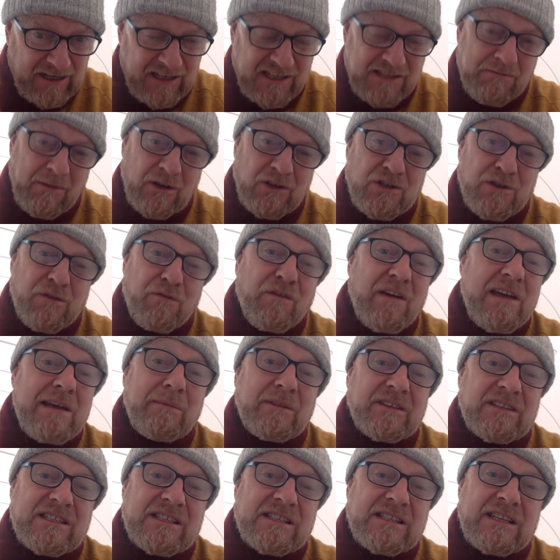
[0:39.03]
His most
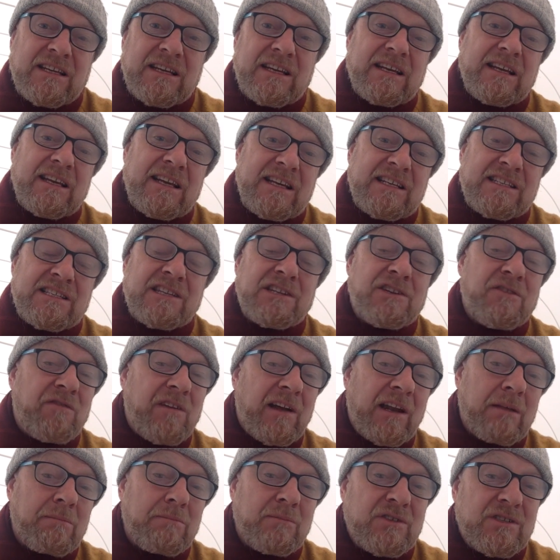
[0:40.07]
famous is the
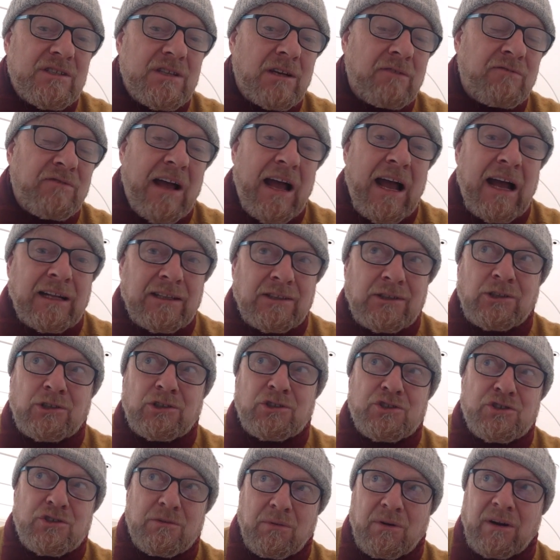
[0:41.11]
development of
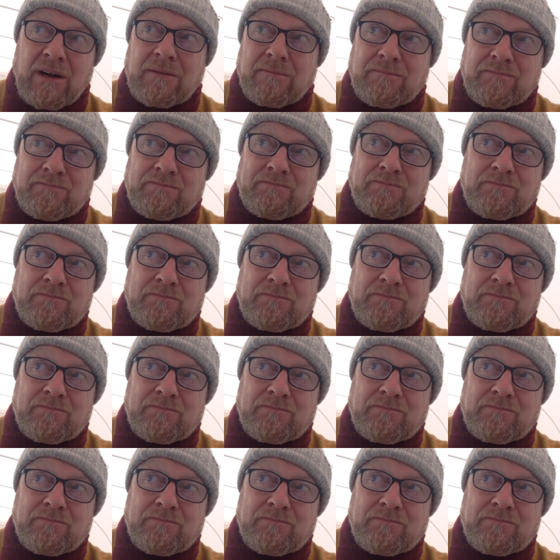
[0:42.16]
algebra.